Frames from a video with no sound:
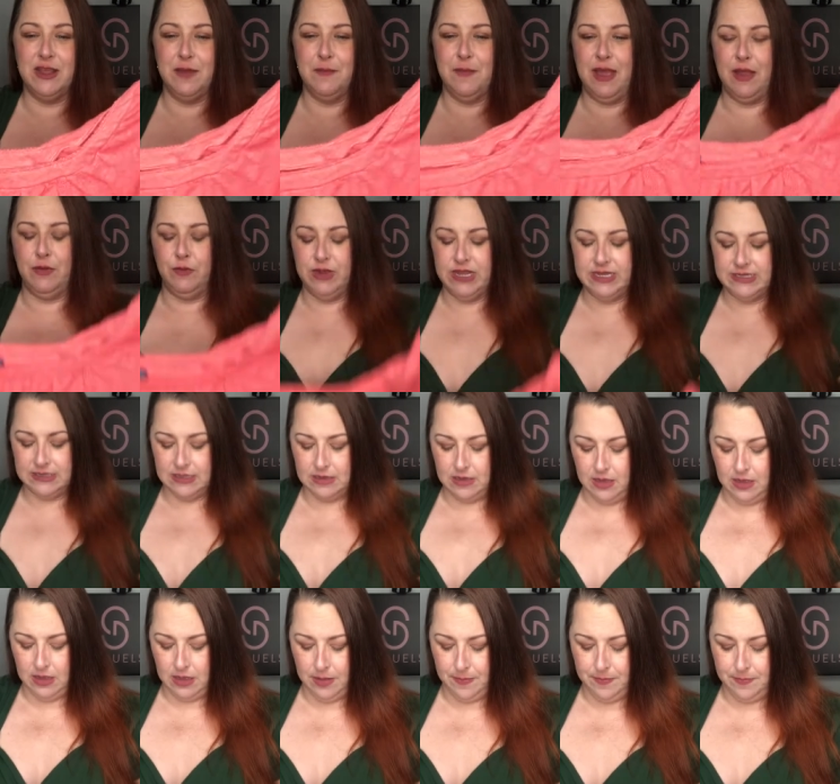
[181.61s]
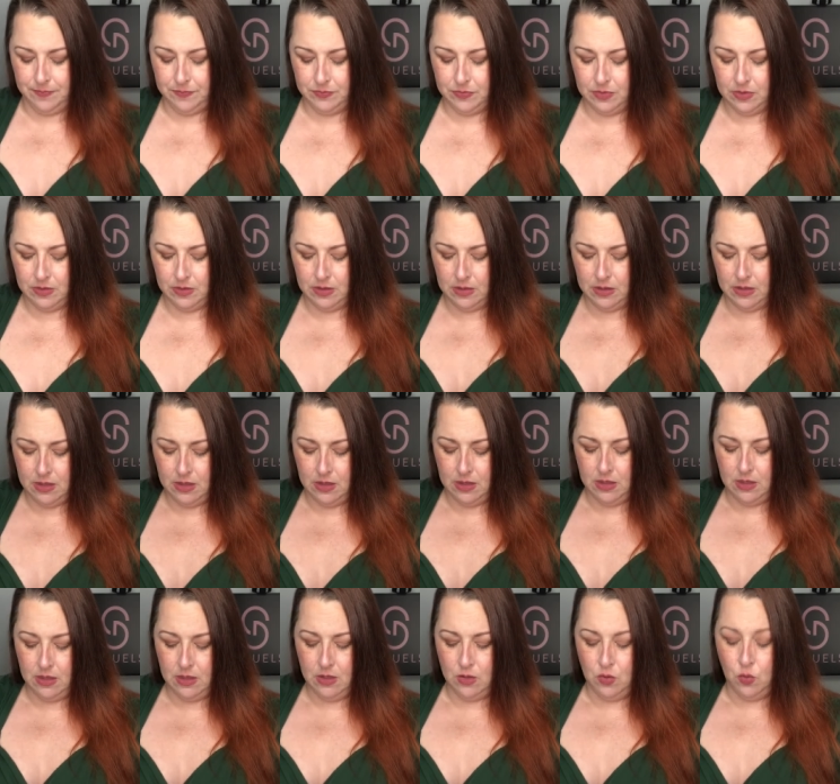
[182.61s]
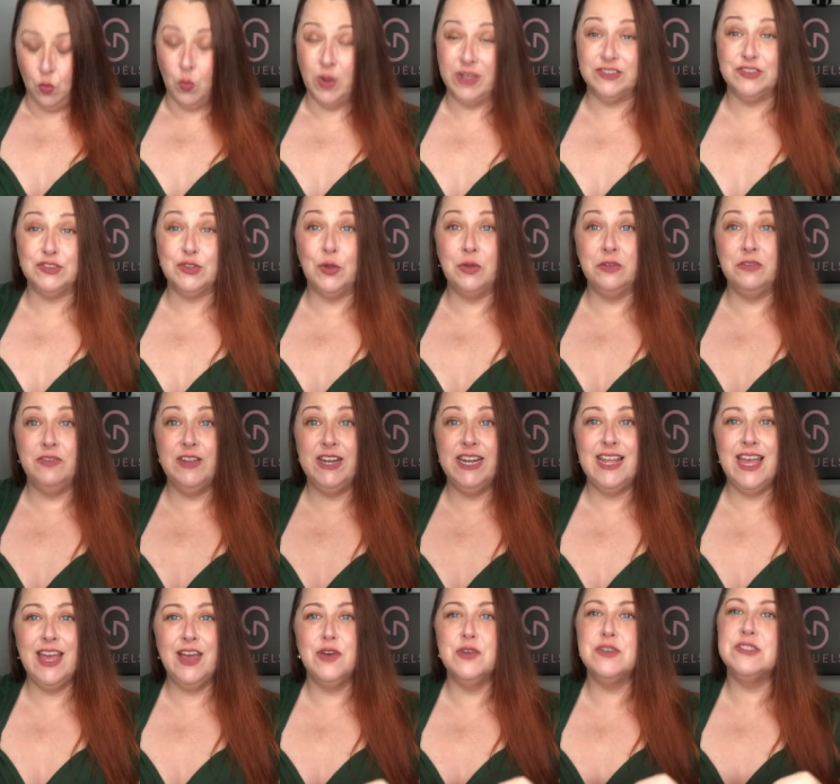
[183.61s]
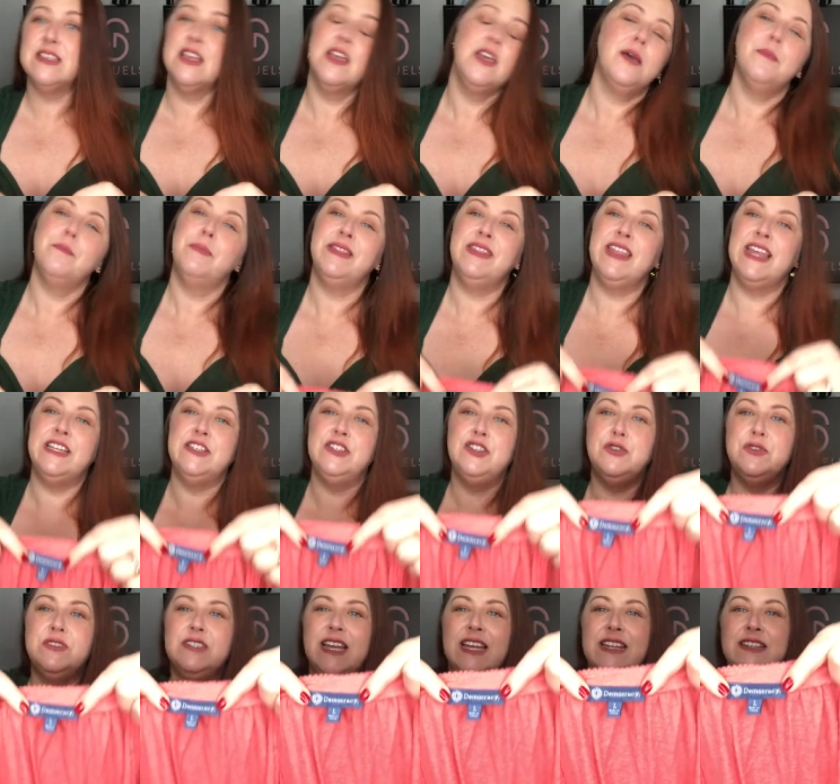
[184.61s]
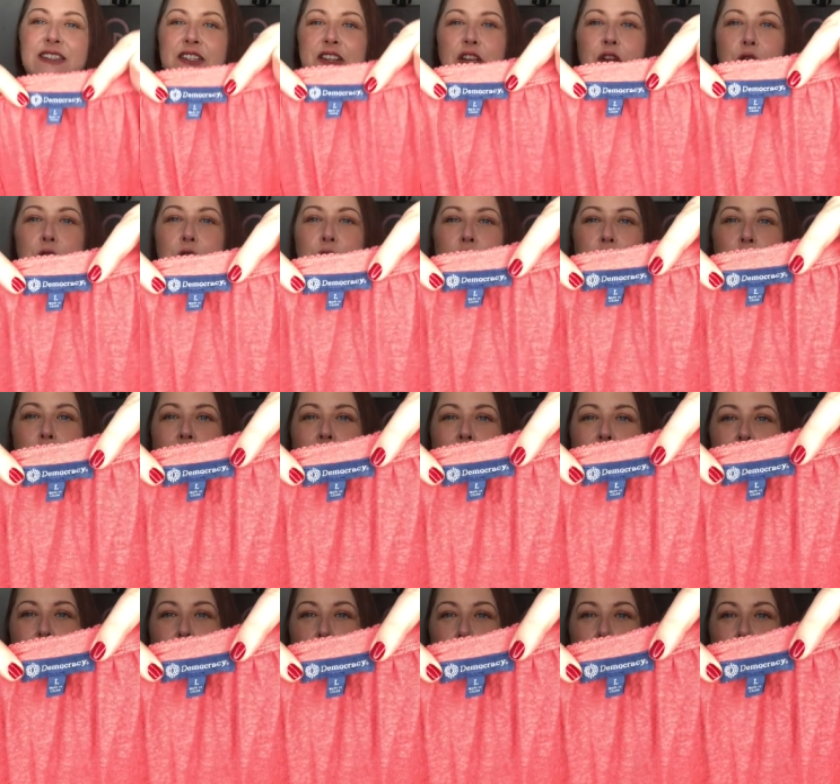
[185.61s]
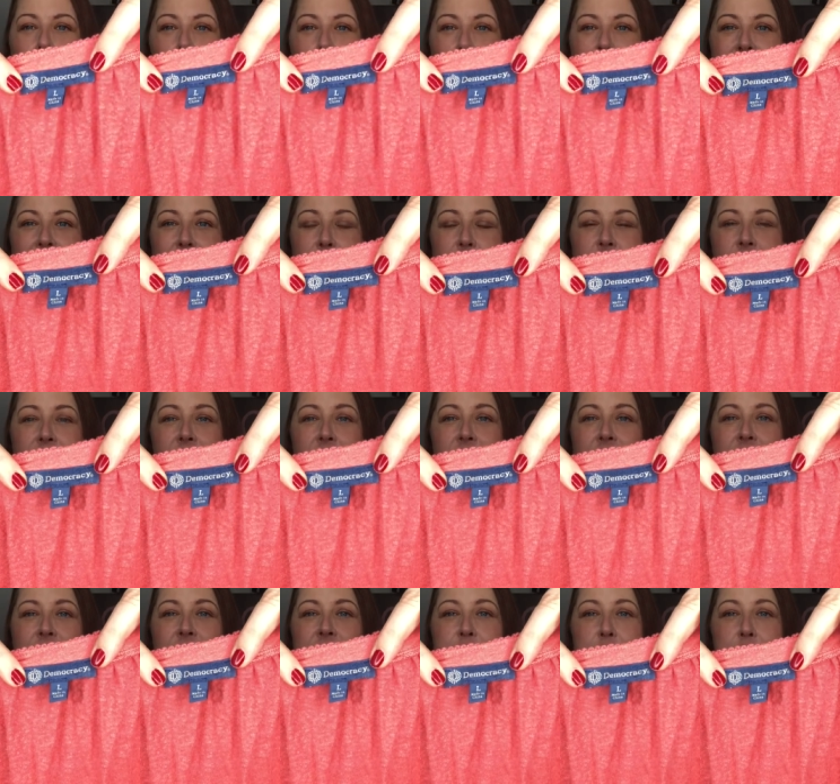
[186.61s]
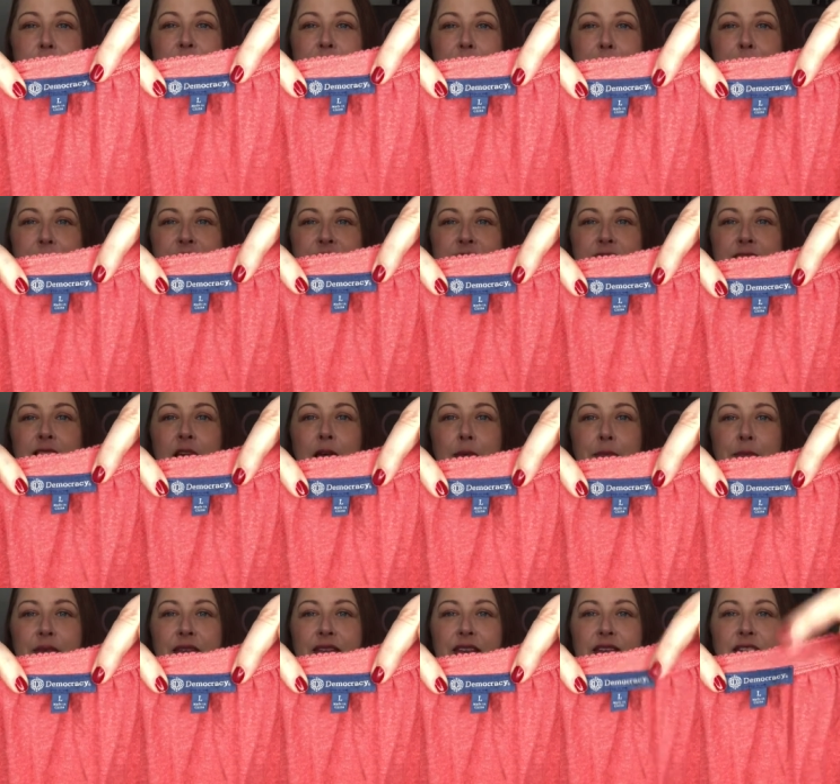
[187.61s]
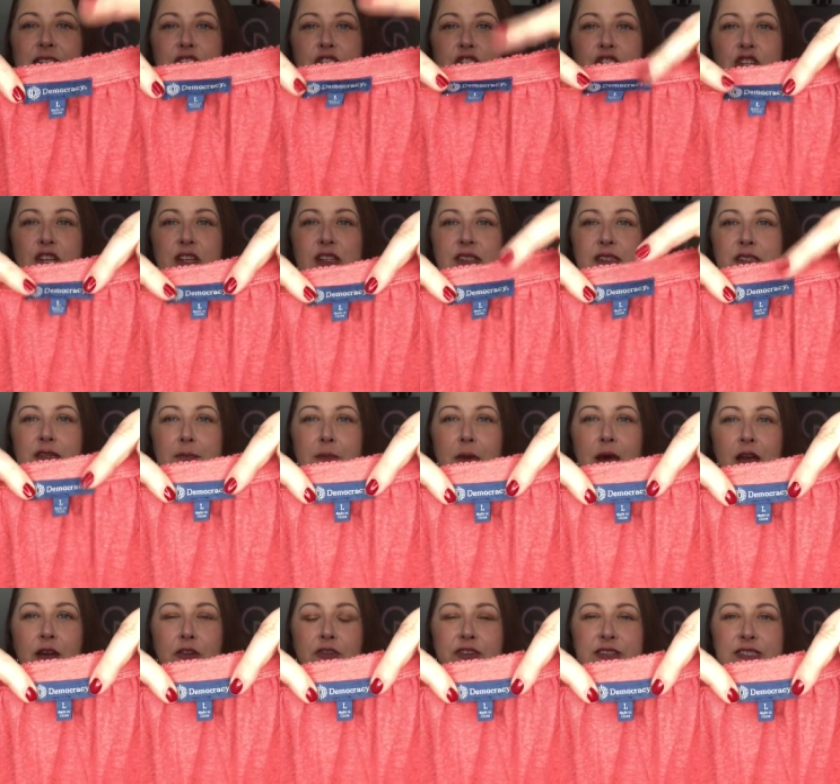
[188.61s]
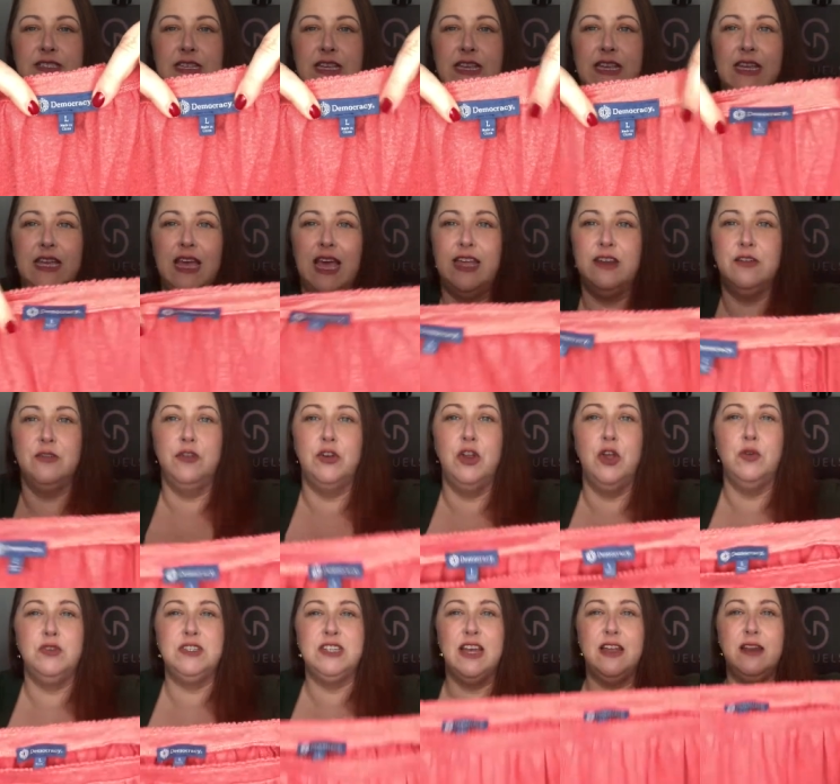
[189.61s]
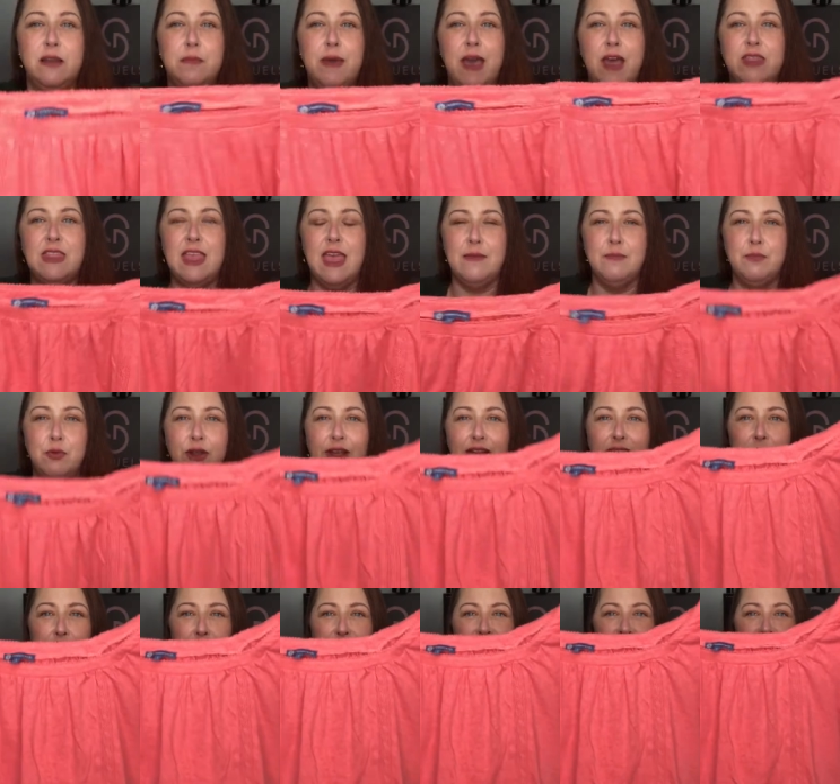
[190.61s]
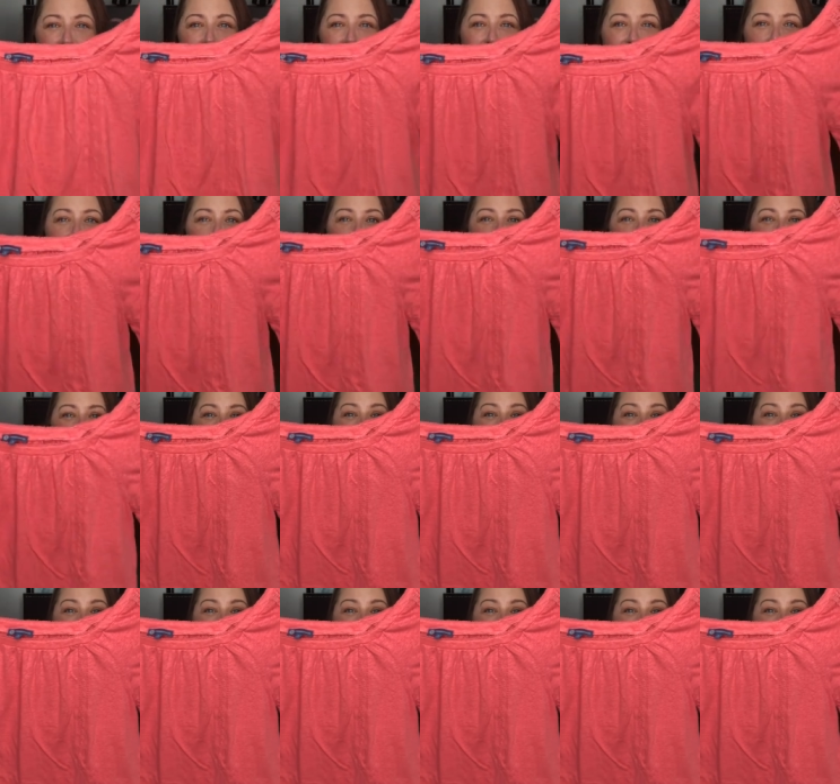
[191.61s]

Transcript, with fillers: of my recent what sold videos, but they do tend to go for a lower amount. This one I picked up, it is just Democracy. I don't know a ton about that brand, besides you can